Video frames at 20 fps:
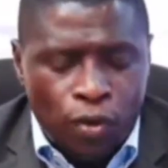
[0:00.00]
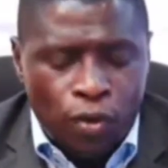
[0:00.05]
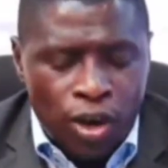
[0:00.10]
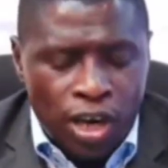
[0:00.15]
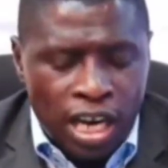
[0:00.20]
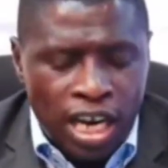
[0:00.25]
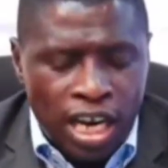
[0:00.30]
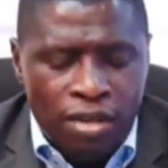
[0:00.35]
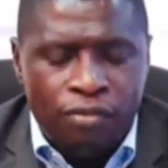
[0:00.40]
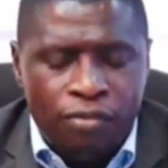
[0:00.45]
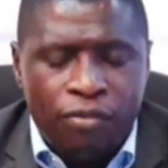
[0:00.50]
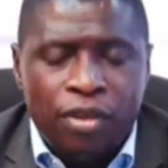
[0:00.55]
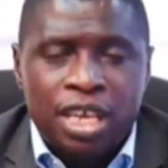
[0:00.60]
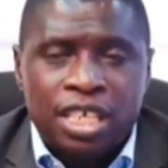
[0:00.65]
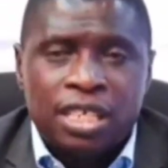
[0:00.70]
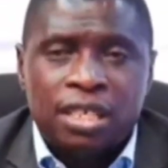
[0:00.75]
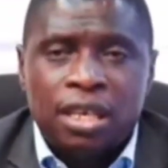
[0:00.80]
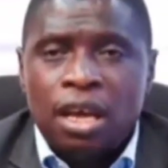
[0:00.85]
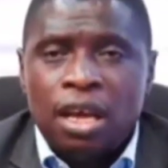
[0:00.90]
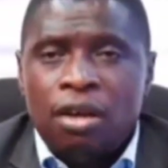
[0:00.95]
for
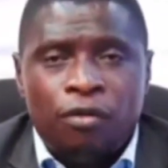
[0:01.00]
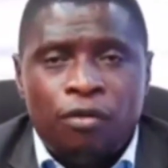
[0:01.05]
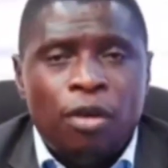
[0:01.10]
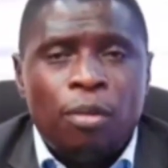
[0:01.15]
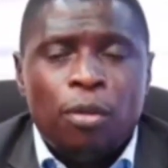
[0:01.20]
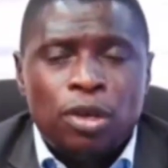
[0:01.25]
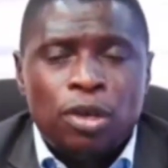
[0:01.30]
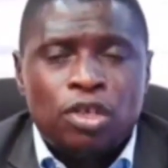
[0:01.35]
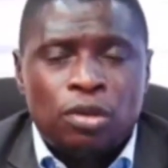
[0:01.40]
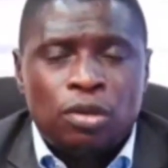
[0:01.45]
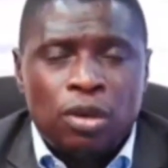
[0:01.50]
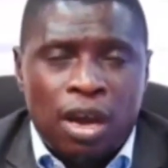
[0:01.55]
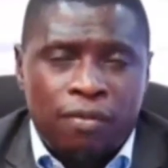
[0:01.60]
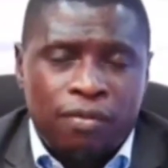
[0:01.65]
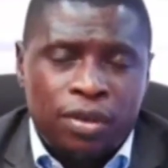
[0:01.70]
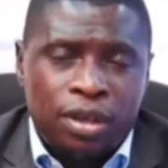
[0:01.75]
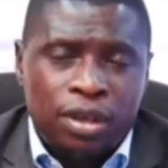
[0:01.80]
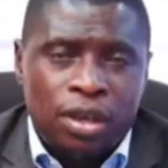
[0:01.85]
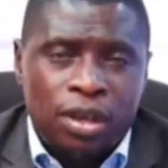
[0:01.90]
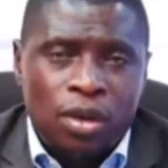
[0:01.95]
deliverance from
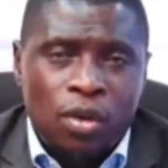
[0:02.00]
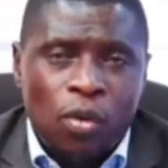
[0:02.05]
witchcraft.